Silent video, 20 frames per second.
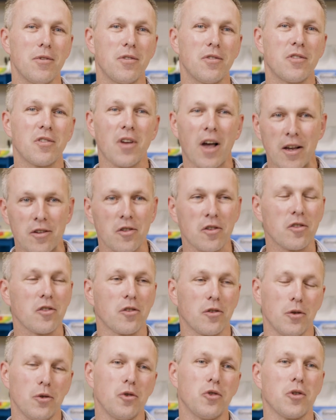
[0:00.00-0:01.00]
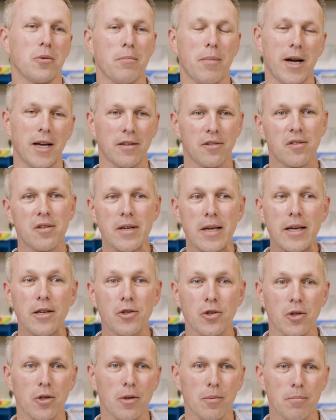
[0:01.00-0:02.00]
size exclusion by its
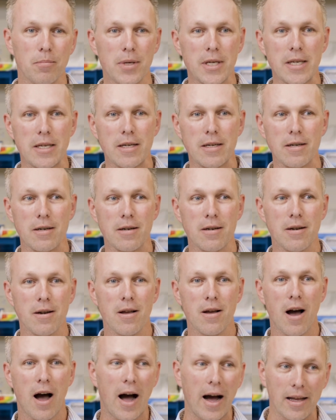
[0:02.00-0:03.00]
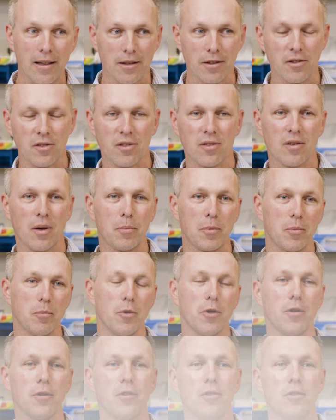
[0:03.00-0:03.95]
nature being highly susceptible